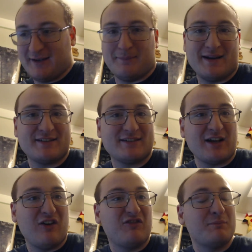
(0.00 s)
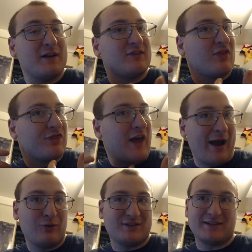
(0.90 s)
myself, but
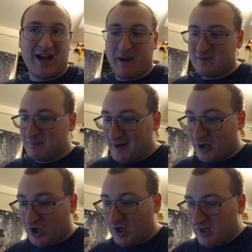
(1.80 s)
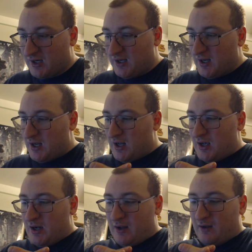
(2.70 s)
thousand times better.
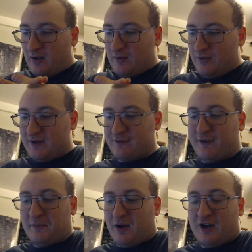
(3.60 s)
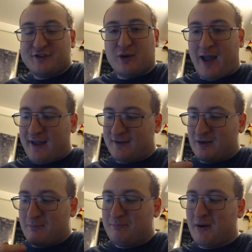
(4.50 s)
This film also has an
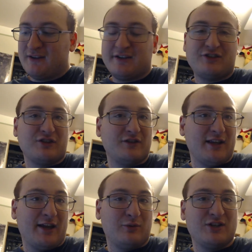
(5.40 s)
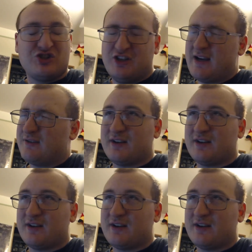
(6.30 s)
abundance of language. Yes, I